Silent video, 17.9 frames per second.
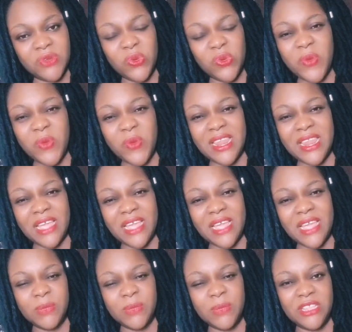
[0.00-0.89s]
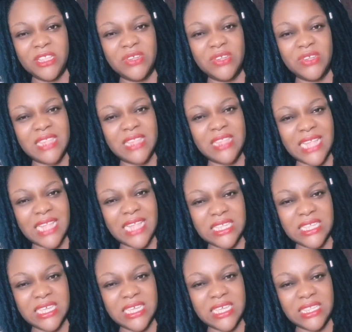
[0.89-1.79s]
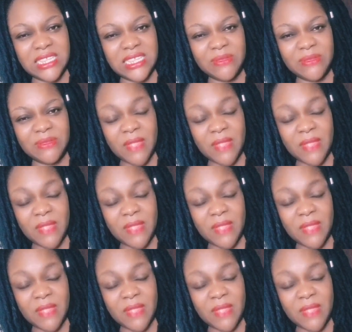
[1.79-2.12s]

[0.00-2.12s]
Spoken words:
You wear the engagement ring 30 years.